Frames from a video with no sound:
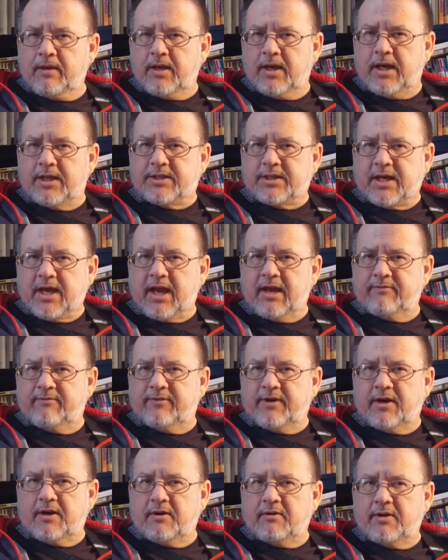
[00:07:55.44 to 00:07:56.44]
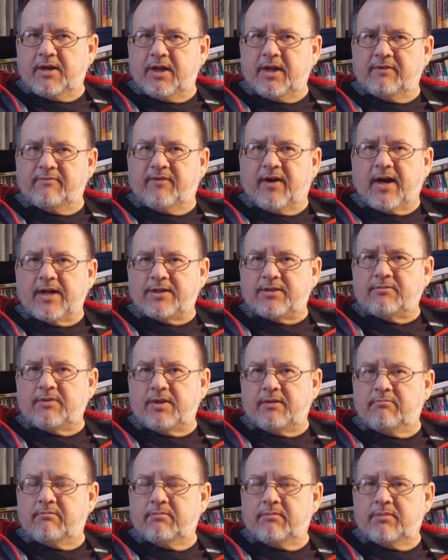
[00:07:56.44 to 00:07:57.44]
It's kind of an
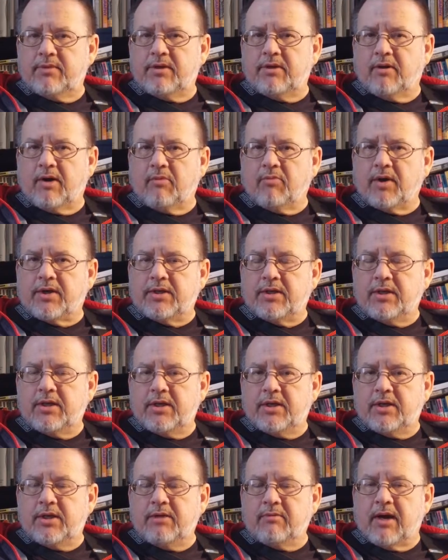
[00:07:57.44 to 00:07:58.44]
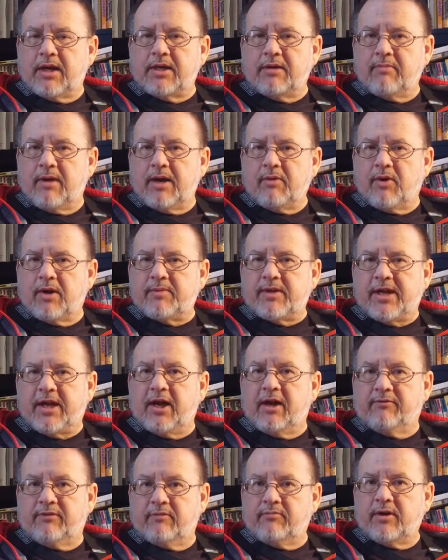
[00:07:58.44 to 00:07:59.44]
advisory. What you might want to be
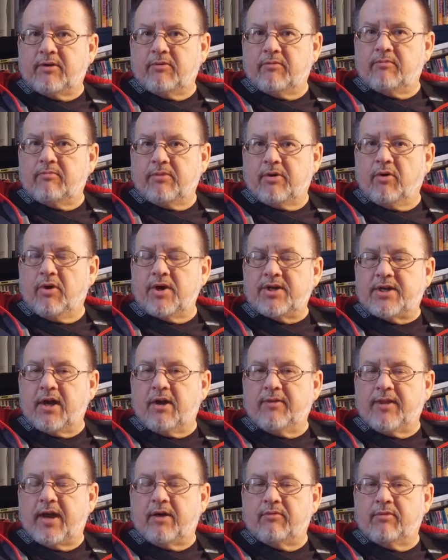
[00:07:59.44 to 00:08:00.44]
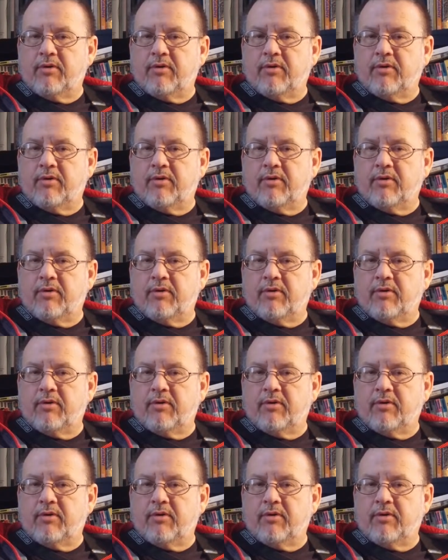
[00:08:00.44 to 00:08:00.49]
careful about going down that